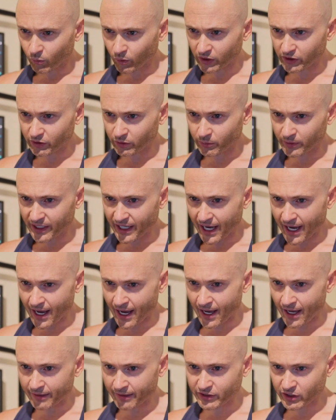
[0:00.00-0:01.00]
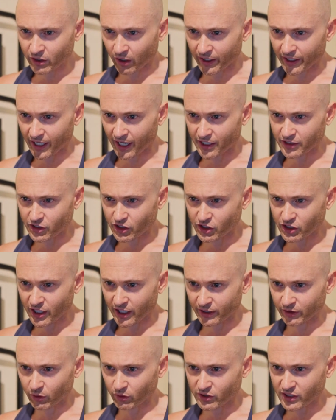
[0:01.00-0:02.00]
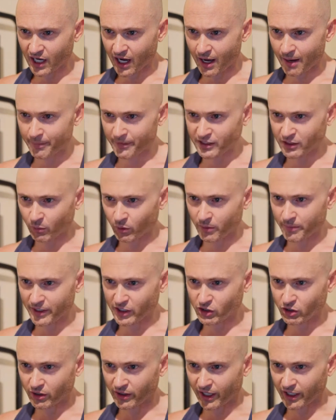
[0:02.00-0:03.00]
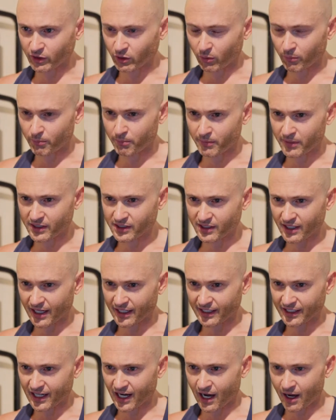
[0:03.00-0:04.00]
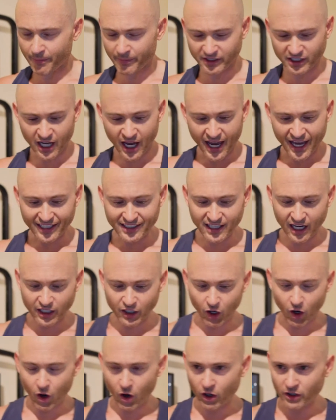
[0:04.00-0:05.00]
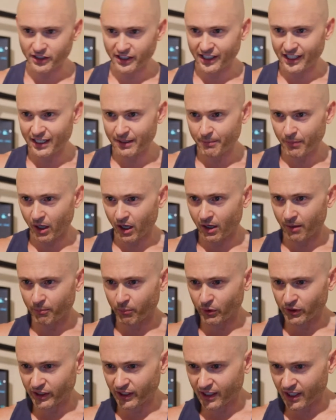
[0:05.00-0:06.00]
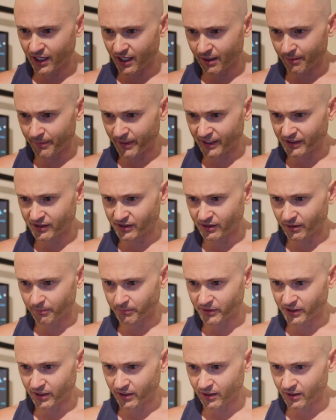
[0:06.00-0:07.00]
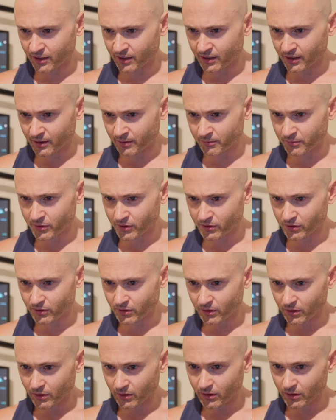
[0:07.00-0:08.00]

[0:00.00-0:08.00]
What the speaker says: What do we have? Sorry, guys, just checking those comments. I want to make sure that I don't miss any comments. It's kind of hard to keep up with the comments sometimes.